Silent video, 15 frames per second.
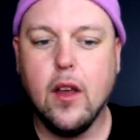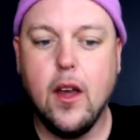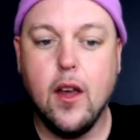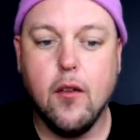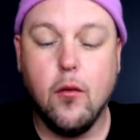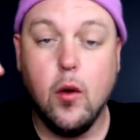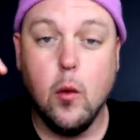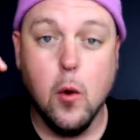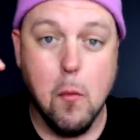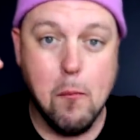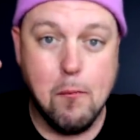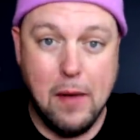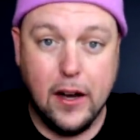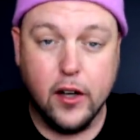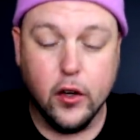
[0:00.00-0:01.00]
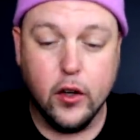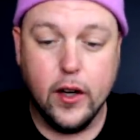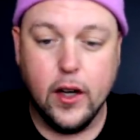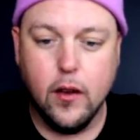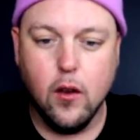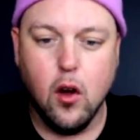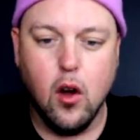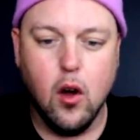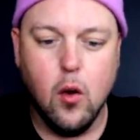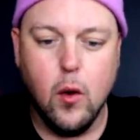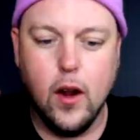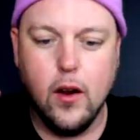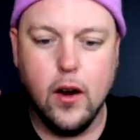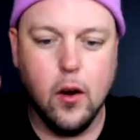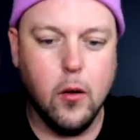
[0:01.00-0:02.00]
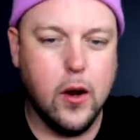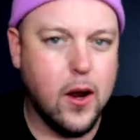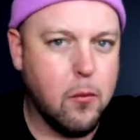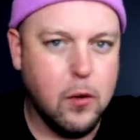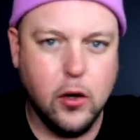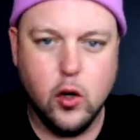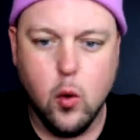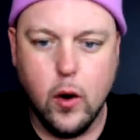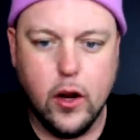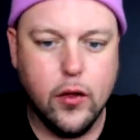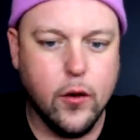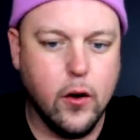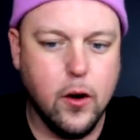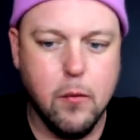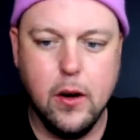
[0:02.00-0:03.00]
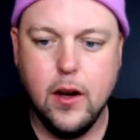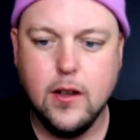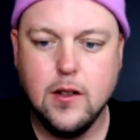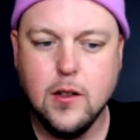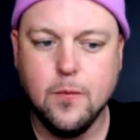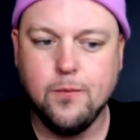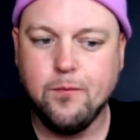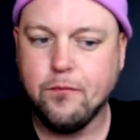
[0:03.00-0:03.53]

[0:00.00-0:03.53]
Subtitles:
if we were bickering in the hallway and it had been 20, 30 minutes.